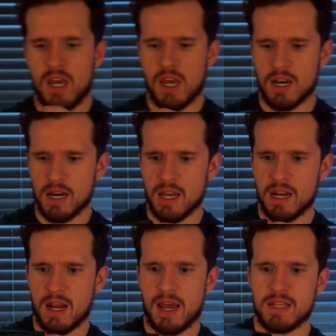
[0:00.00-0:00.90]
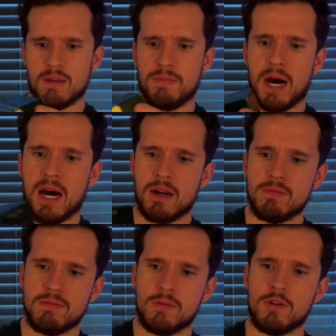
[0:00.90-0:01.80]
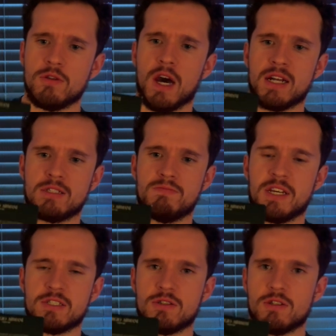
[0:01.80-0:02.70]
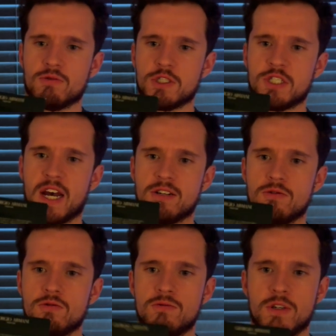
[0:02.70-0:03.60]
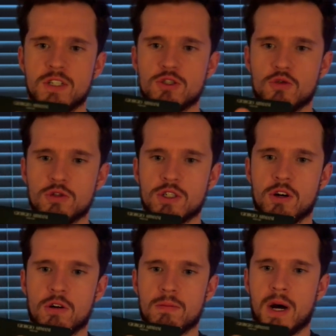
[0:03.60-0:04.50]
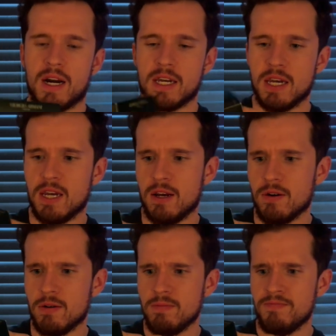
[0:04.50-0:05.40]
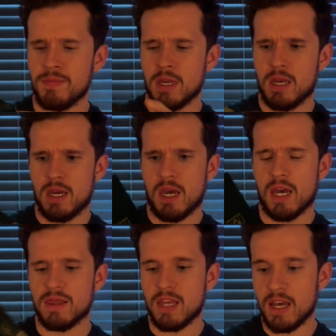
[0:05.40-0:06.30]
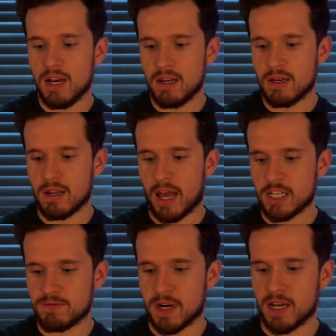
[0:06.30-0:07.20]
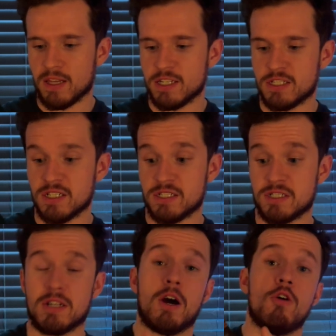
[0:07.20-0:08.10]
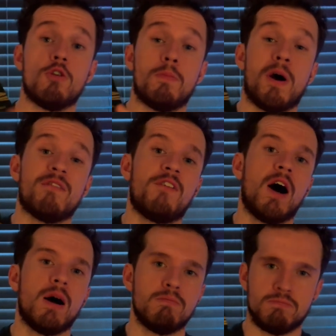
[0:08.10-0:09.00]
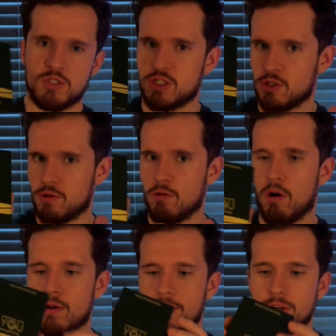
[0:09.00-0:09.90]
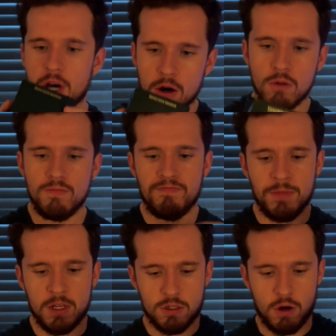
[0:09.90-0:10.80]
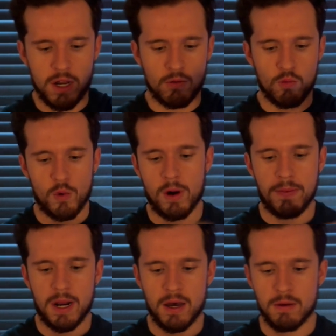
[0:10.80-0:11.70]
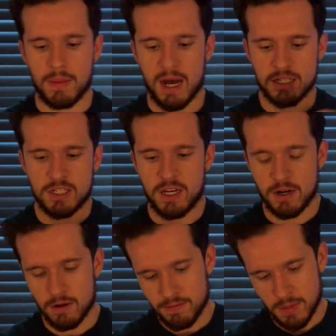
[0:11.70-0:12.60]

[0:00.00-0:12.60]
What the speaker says: And then at the bottom, you got basically the recycle and Giorgio Armani here. And then, last but not least, this is an eau de parfum, just so you all know. Let's go ahead and rip it out of the box here.